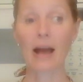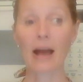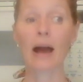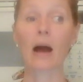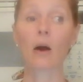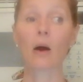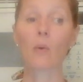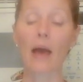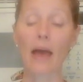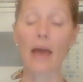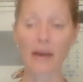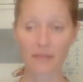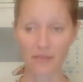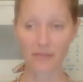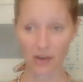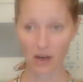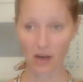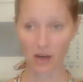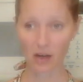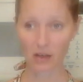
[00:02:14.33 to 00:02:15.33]

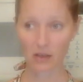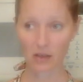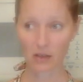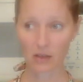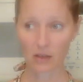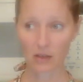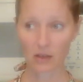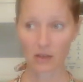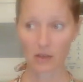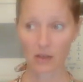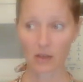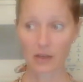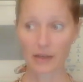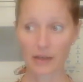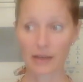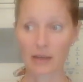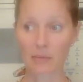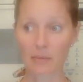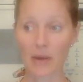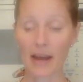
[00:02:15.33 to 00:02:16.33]
However,
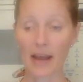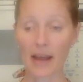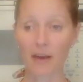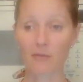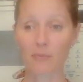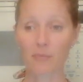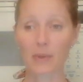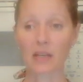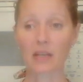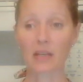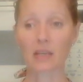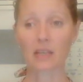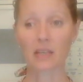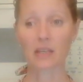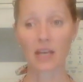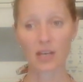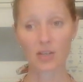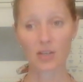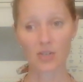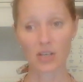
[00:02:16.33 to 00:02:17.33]
I have been
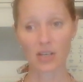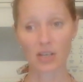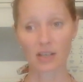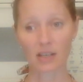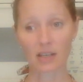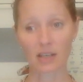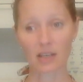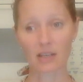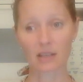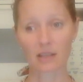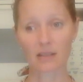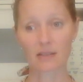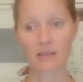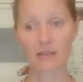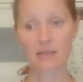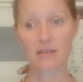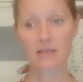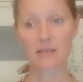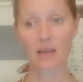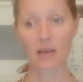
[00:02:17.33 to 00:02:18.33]
engaging in
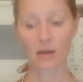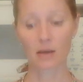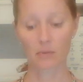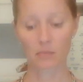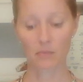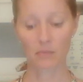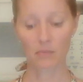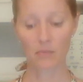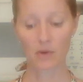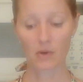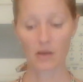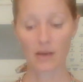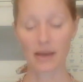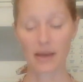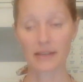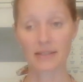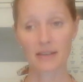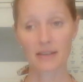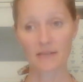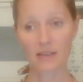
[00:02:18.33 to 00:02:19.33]
some
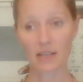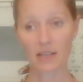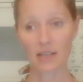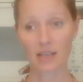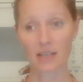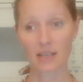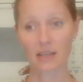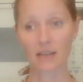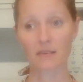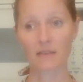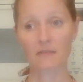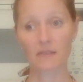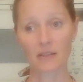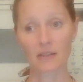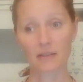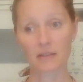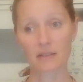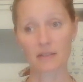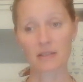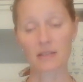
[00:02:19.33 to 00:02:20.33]
activity that
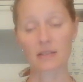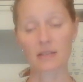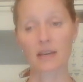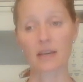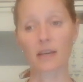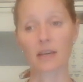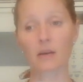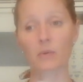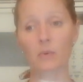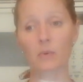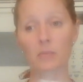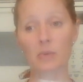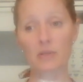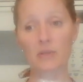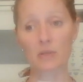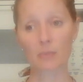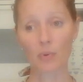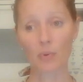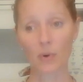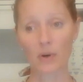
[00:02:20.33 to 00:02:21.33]
feels like would be
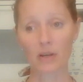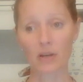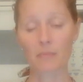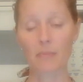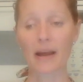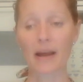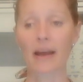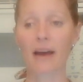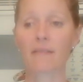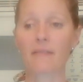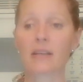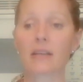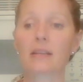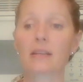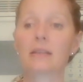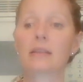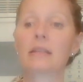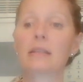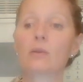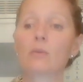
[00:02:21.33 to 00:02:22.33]
supported by having a
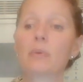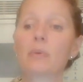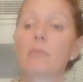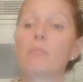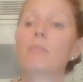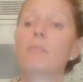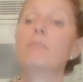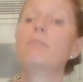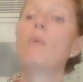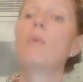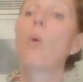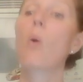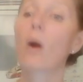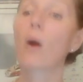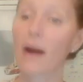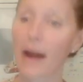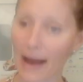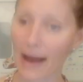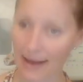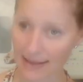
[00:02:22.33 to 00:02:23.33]
little bit
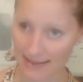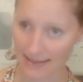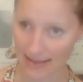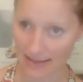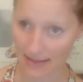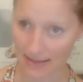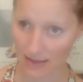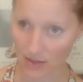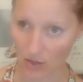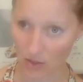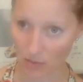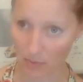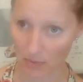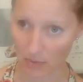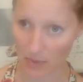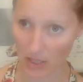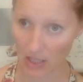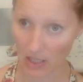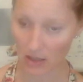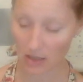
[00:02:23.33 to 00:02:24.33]
more access to
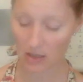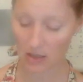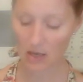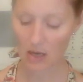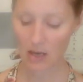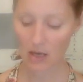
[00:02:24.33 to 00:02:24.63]
dopamine.